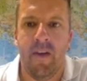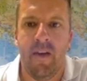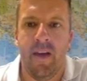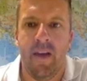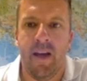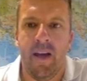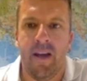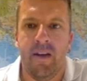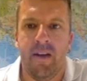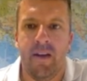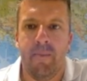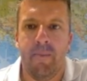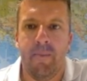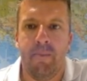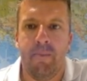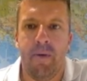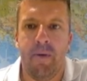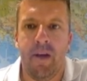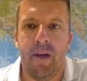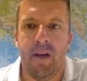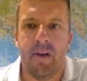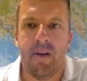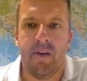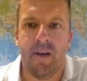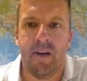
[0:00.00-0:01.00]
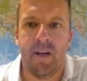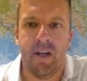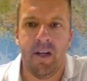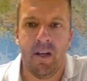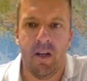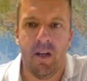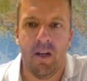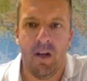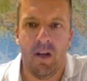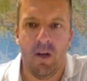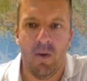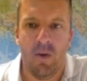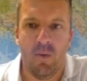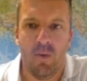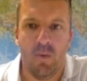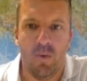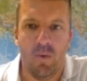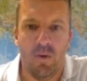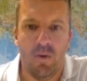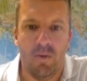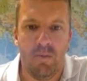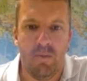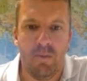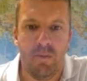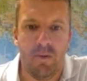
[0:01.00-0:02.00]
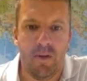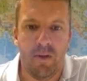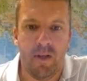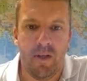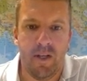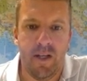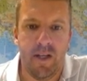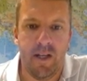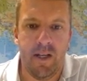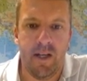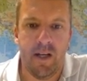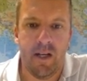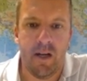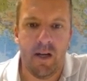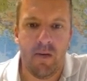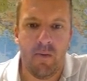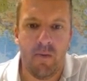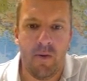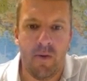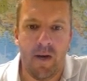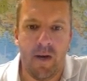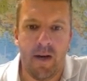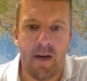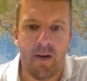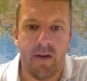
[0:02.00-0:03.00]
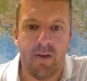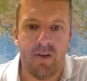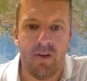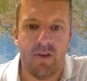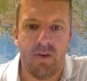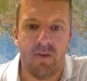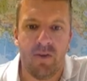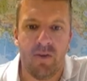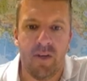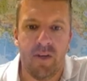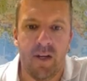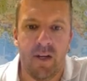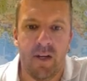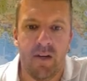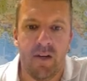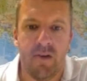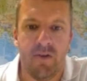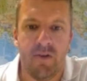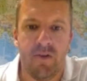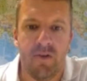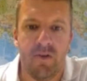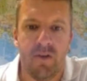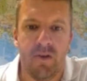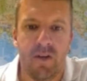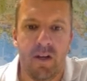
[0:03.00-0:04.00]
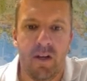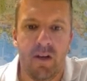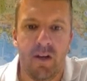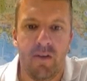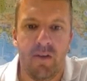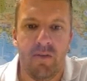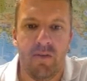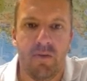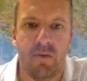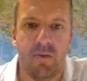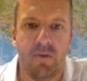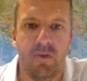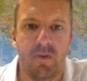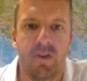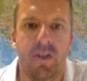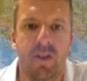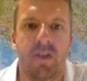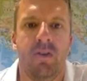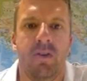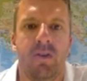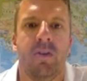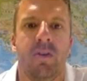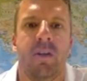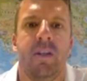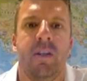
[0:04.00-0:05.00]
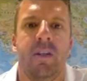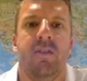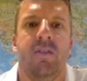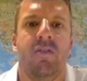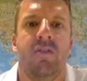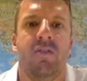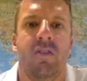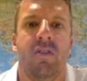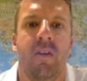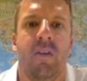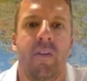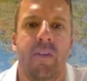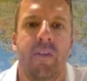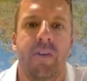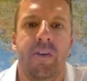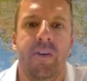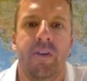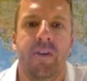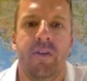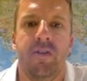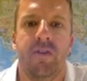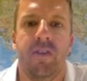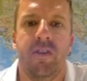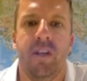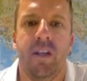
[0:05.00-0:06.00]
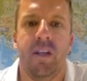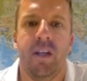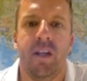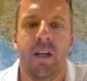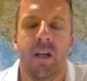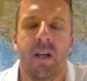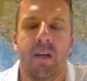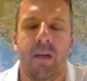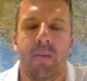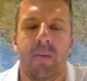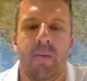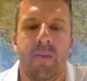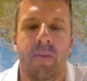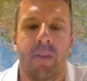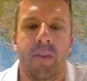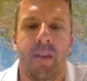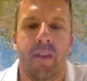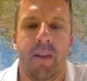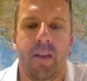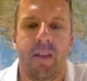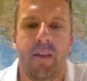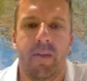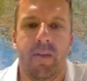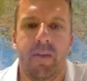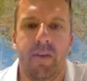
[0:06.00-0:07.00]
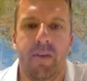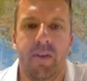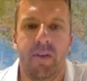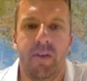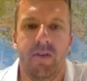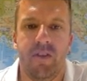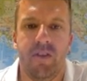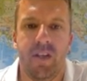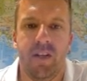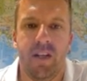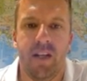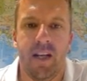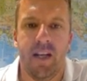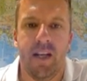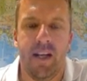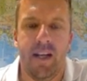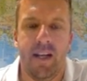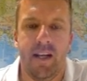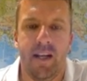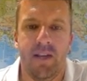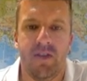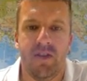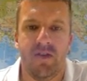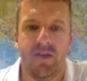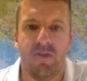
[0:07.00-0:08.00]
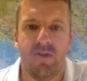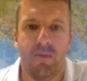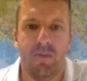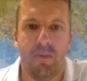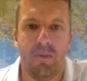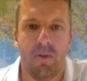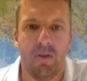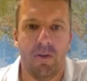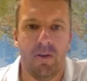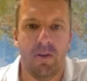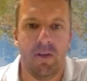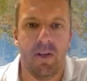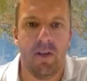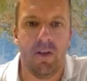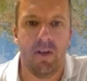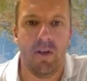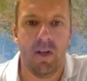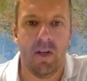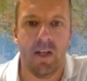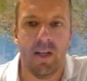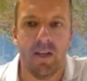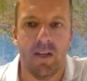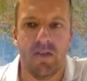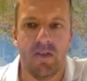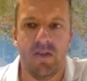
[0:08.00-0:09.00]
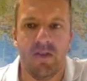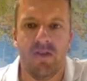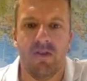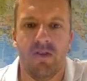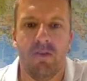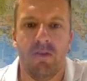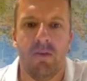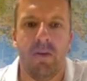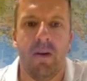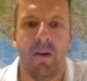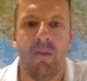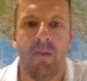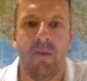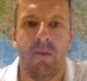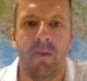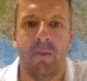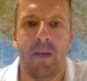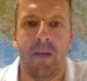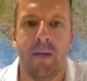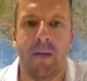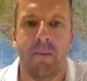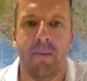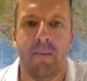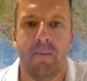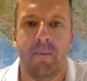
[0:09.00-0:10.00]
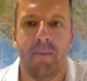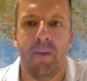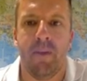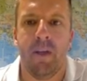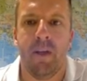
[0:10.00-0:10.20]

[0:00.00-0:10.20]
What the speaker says: and the bearing would be around 340 degrees using that airstrip on the Augusta topographic map.